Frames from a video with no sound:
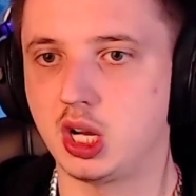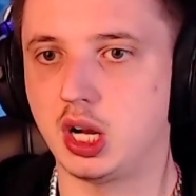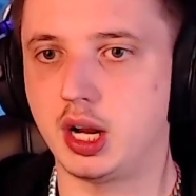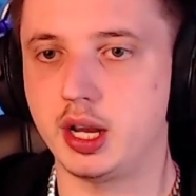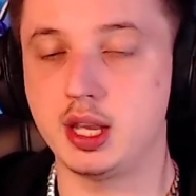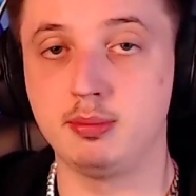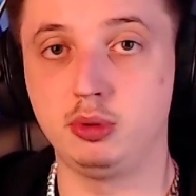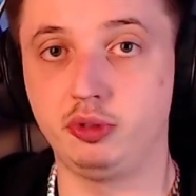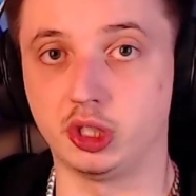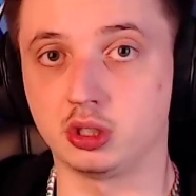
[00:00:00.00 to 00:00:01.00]
I am
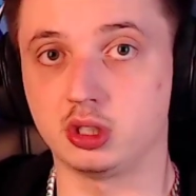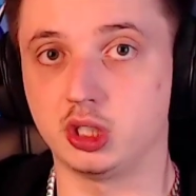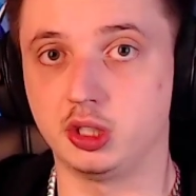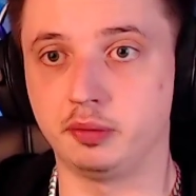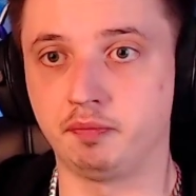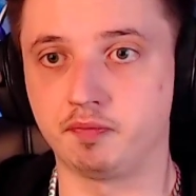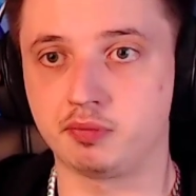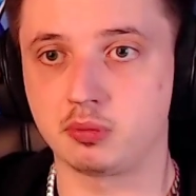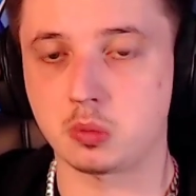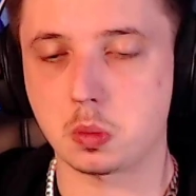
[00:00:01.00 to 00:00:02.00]
moving.
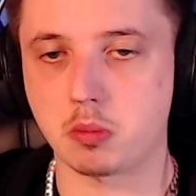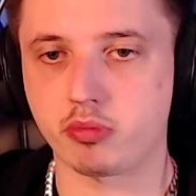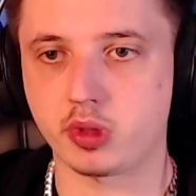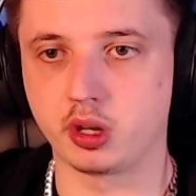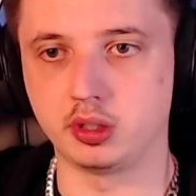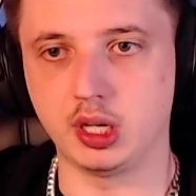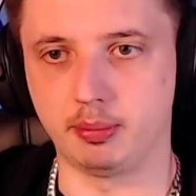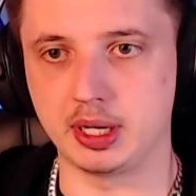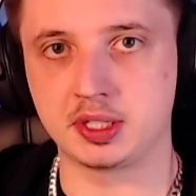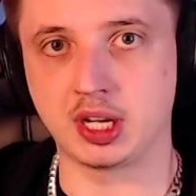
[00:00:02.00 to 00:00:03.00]
Yeah,
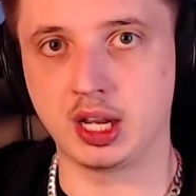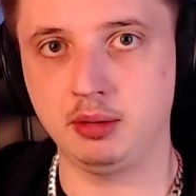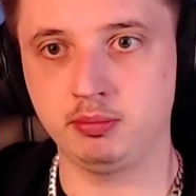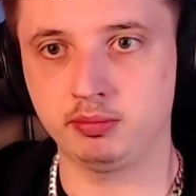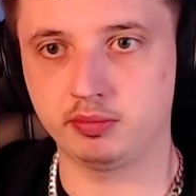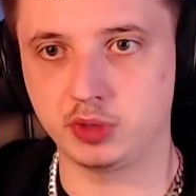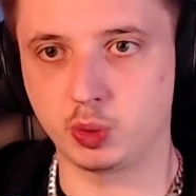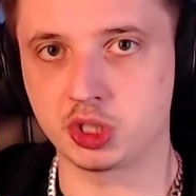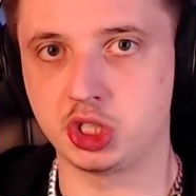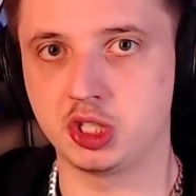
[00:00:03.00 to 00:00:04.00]
by the time you're
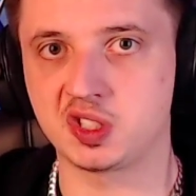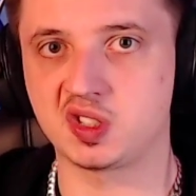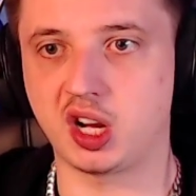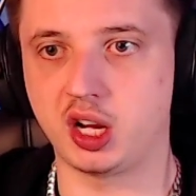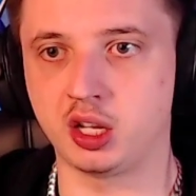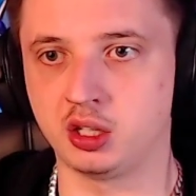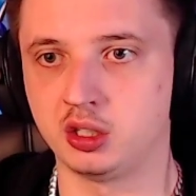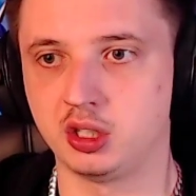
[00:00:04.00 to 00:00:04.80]
watching this, I